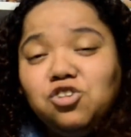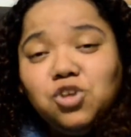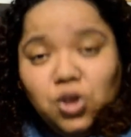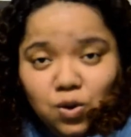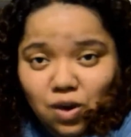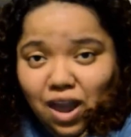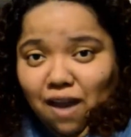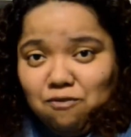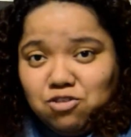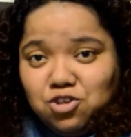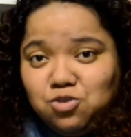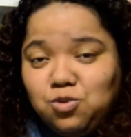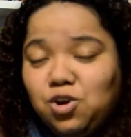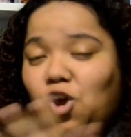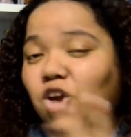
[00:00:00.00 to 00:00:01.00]
Do you have
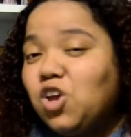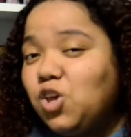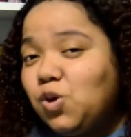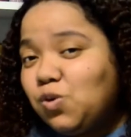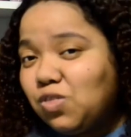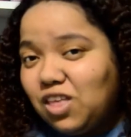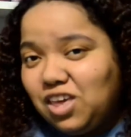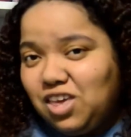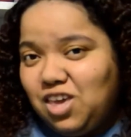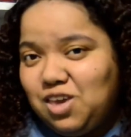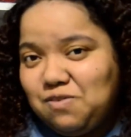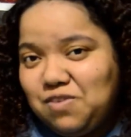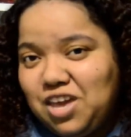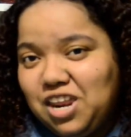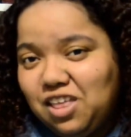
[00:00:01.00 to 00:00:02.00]
this one? Are you
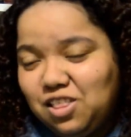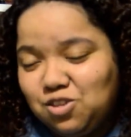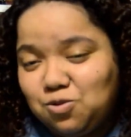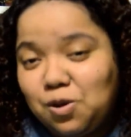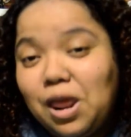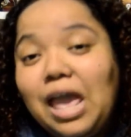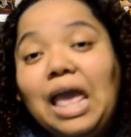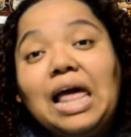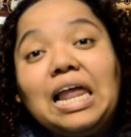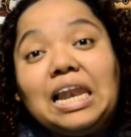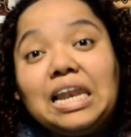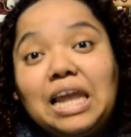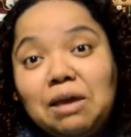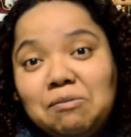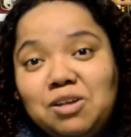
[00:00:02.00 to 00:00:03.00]
thinking of getting this one?
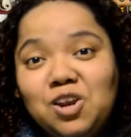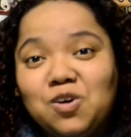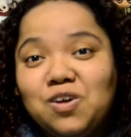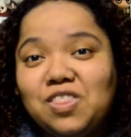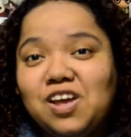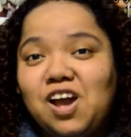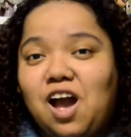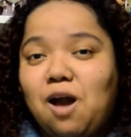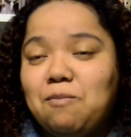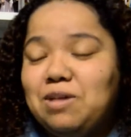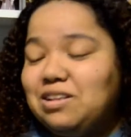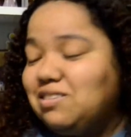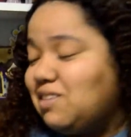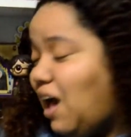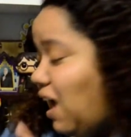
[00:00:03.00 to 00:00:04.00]
Let me know in the
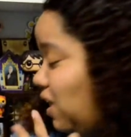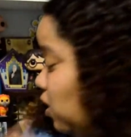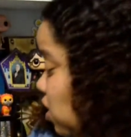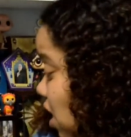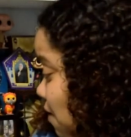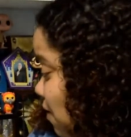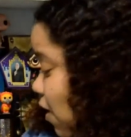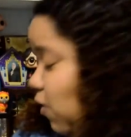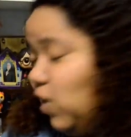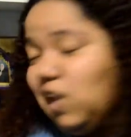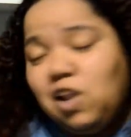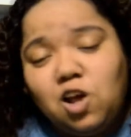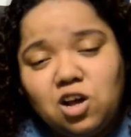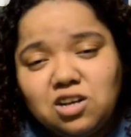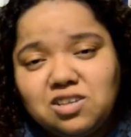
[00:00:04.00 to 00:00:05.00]
comments. I love how
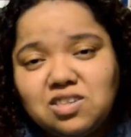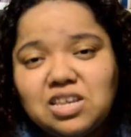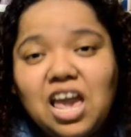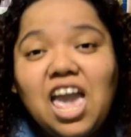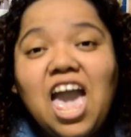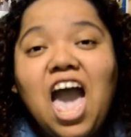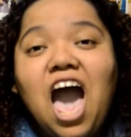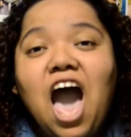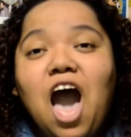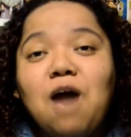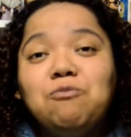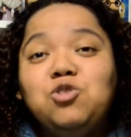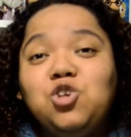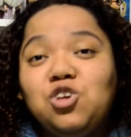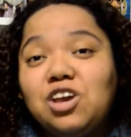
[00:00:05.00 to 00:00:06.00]
it looks.
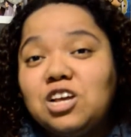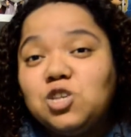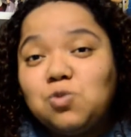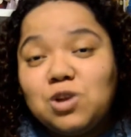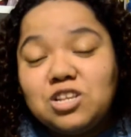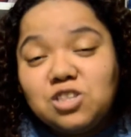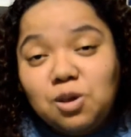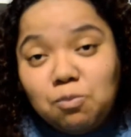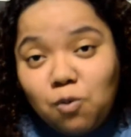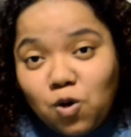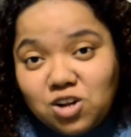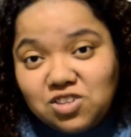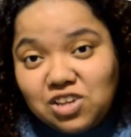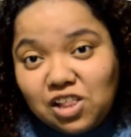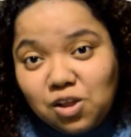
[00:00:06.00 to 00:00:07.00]
Do you guys want to see
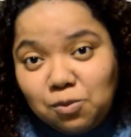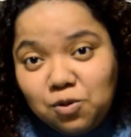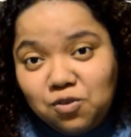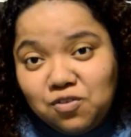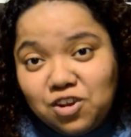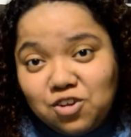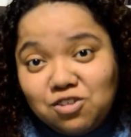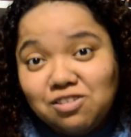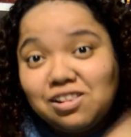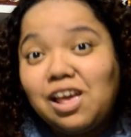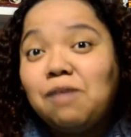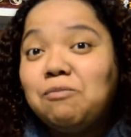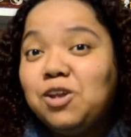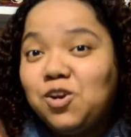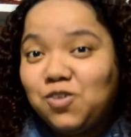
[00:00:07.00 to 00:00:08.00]
more Sailor Moon videos?
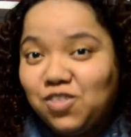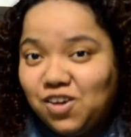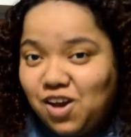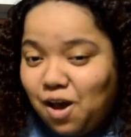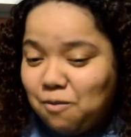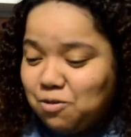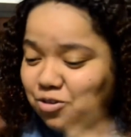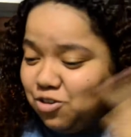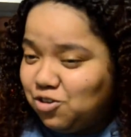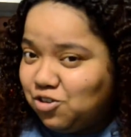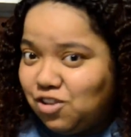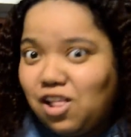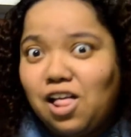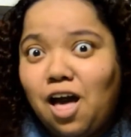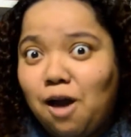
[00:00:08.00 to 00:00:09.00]
Let me know in the comments.
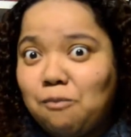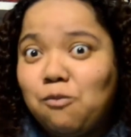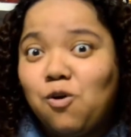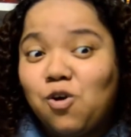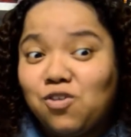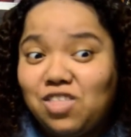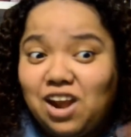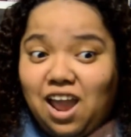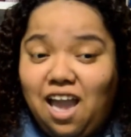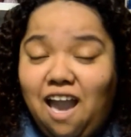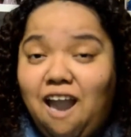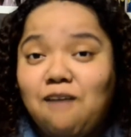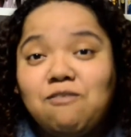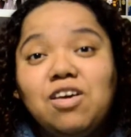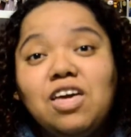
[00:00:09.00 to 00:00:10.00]
There's a lot more that I
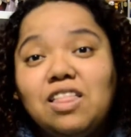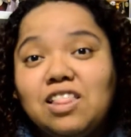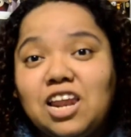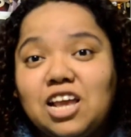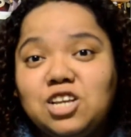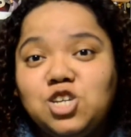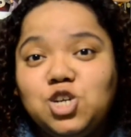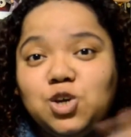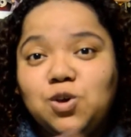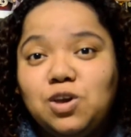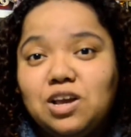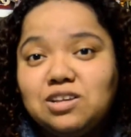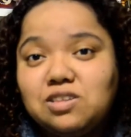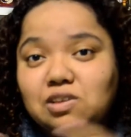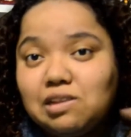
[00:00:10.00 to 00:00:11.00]
have that I can show
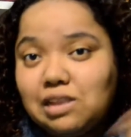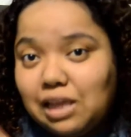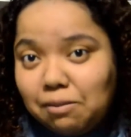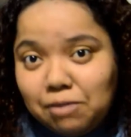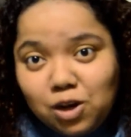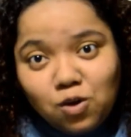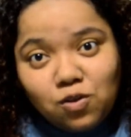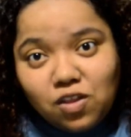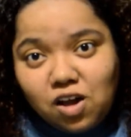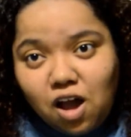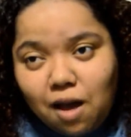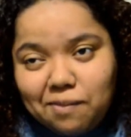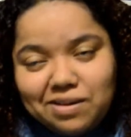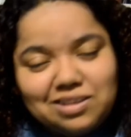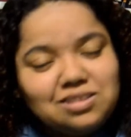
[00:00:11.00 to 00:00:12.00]
you guys, so let me know in the
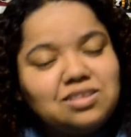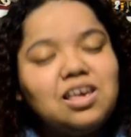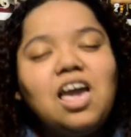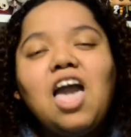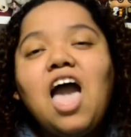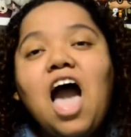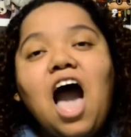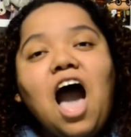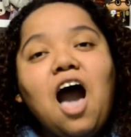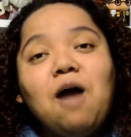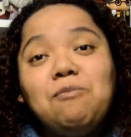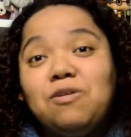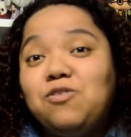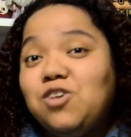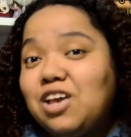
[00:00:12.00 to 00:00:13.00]
comments.
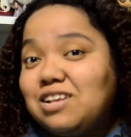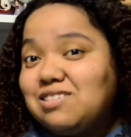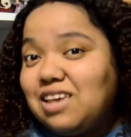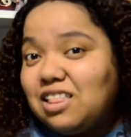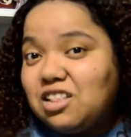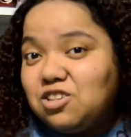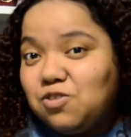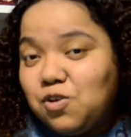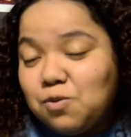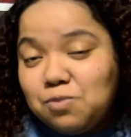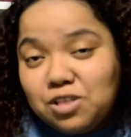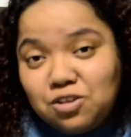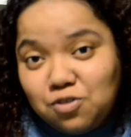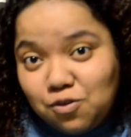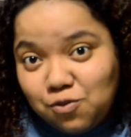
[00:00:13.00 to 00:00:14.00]
If you guys like this
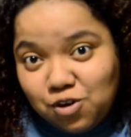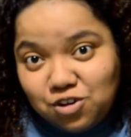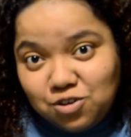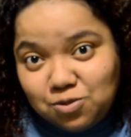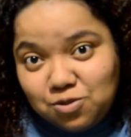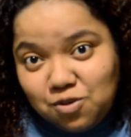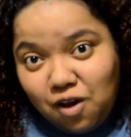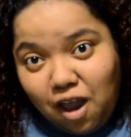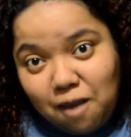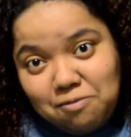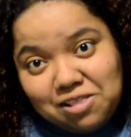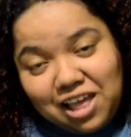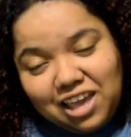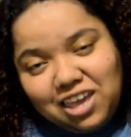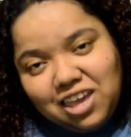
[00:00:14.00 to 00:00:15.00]
video, please feel free to
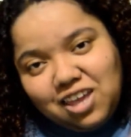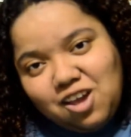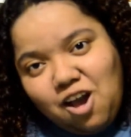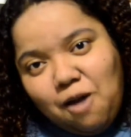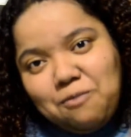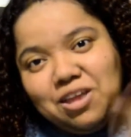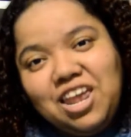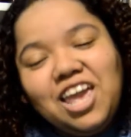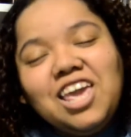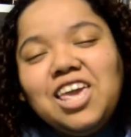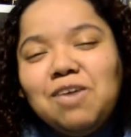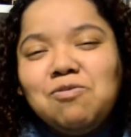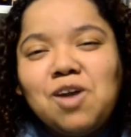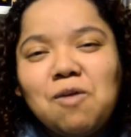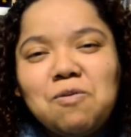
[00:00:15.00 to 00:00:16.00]
subscribe, like it, comment,
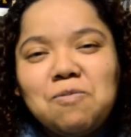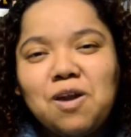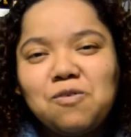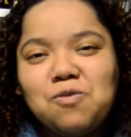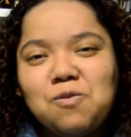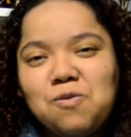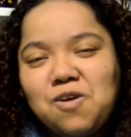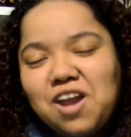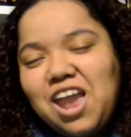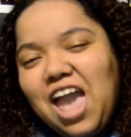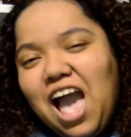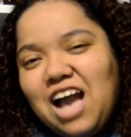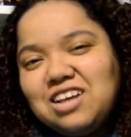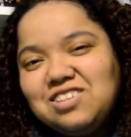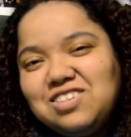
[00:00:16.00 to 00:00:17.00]
and keep coming back for more.
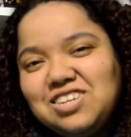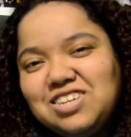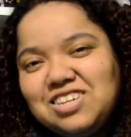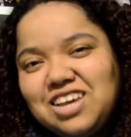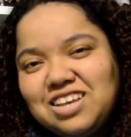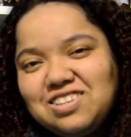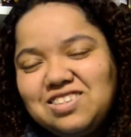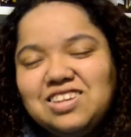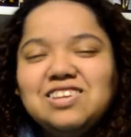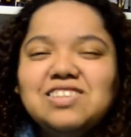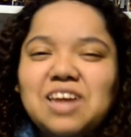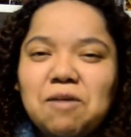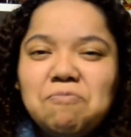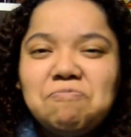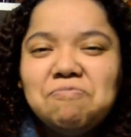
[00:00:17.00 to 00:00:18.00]
I'll see you guys
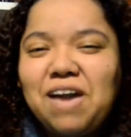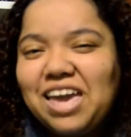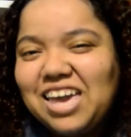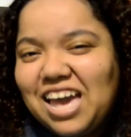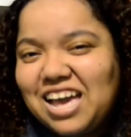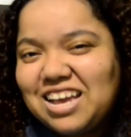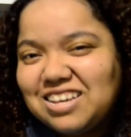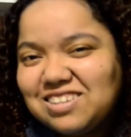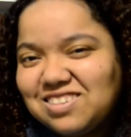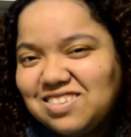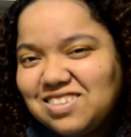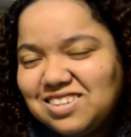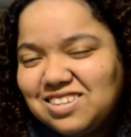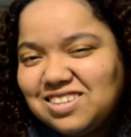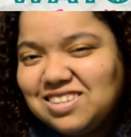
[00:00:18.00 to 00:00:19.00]
next time. Bye,
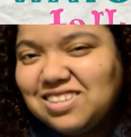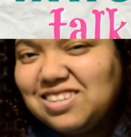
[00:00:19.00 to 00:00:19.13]
guys.